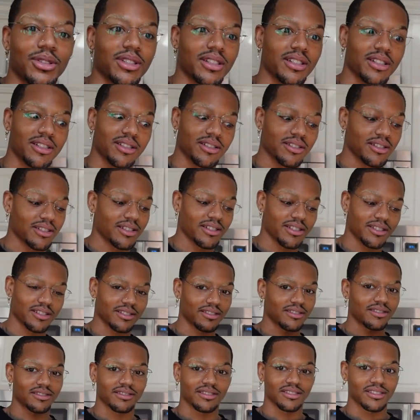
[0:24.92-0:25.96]
okay? Like,
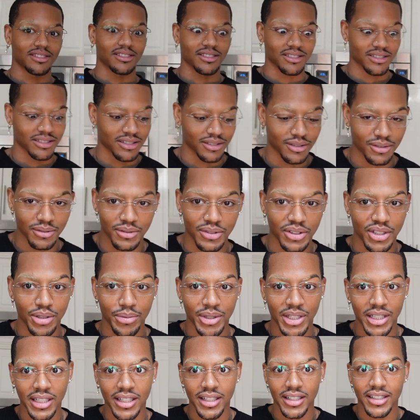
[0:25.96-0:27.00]
ugh, can
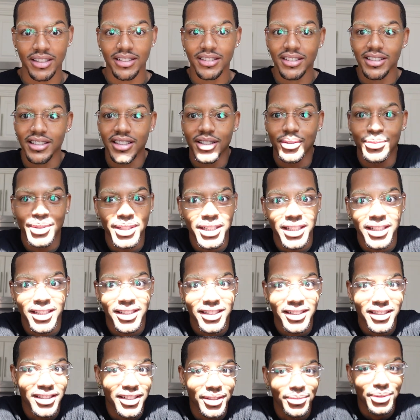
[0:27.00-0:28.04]
we not? Like, can we
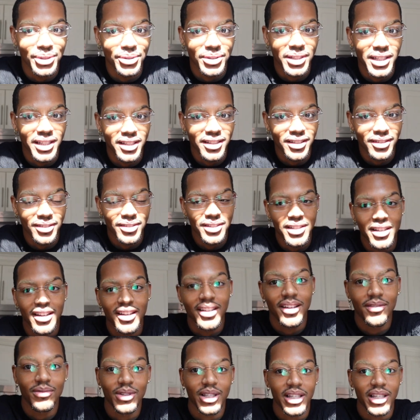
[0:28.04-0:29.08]
not? Can we do that another time?